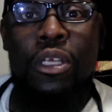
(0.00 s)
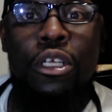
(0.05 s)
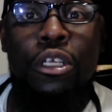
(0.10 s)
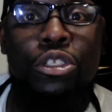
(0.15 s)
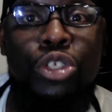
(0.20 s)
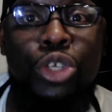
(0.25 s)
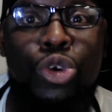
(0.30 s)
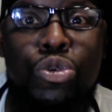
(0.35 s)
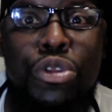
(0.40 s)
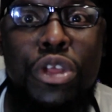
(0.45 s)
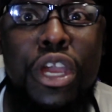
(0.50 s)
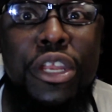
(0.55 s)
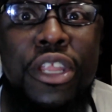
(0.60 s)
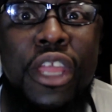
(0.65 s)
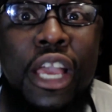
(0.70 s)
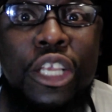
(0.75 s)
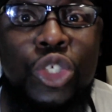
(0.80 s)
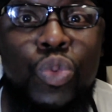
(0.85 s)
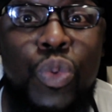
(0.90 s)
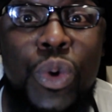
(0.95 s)
Tune in
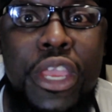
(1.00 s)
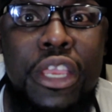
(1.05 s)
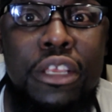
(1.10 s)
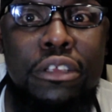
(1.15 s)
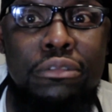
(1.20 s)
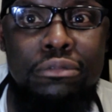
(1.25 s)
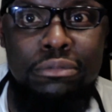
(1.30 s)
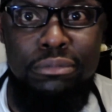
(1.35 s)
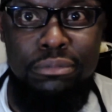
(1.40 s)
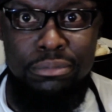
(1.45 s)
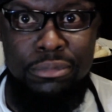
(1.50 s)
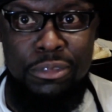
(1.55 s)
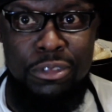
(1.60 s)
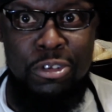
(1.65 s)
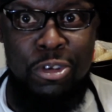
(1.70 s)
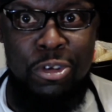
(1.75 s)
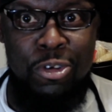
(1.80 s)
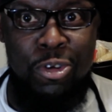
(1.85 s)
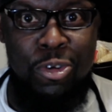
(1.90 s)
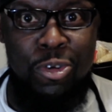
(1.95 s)
next week.
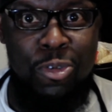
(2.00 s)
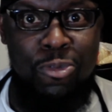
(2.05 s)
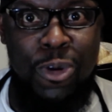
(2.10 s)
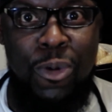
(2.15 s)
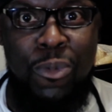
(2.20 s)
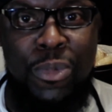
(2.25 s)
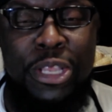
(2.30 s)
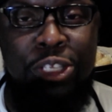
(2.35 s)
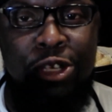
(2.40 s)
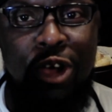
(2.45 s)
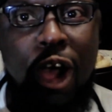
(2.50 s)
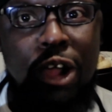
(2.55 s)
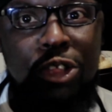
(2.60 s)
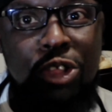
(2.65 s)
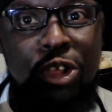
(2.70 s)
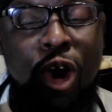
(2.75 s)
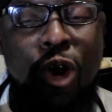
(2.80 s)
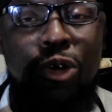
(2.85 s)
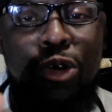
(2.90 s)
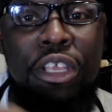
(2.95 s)
When we talk
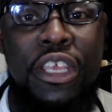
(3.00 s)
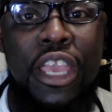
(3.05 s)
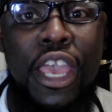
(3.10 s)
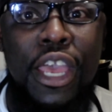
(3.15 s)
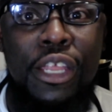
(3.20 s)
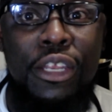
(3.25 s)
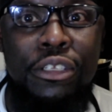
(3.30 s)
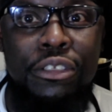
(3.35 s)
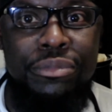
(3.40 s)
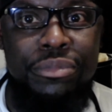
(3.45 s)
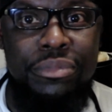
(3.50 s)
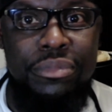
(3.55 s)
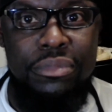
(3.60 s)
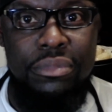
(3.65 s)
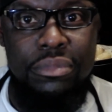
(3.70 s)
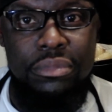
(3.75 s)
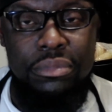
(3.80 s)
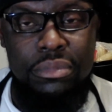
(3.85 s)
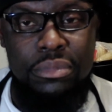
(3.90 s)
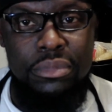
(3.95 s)
to Uncle again,
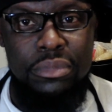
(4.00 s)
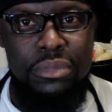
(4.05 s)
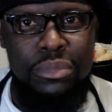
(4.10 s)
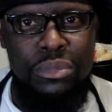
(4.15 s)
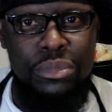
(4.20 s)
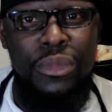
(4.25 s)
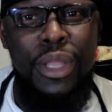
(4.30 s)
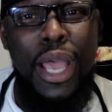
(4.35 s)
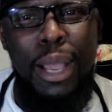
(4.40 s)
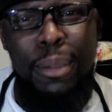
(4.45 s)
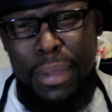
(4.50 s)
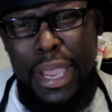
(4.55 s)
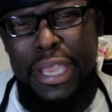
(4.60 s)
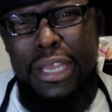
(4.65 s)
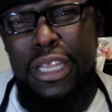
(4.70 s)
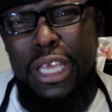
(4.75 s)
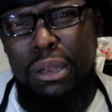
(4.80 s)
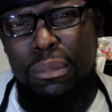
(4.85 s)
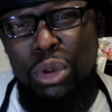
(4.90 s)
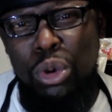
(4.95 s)
I might
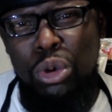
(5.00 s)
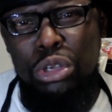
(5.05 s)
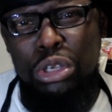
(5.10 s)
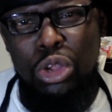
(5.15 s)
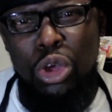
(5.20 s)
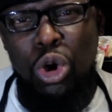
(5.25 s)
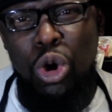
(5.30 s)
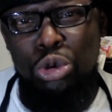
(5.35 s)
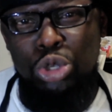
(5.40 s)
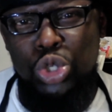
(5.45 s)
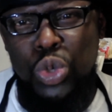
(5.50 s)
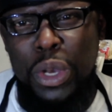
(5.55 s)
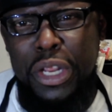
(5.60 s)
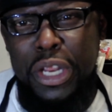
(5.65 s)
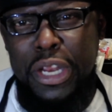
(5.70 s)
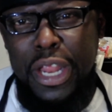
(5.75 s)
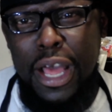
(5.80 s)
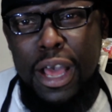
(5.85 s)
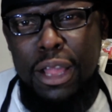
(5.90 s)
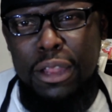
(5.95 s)
let him on the whole
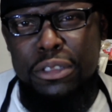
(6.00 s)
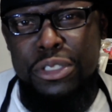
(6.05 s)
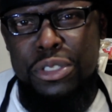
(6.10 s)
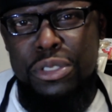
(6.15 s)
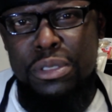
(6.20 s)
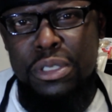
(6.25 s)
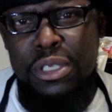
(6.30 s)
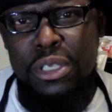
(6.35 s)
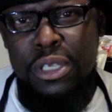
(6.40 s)
$20.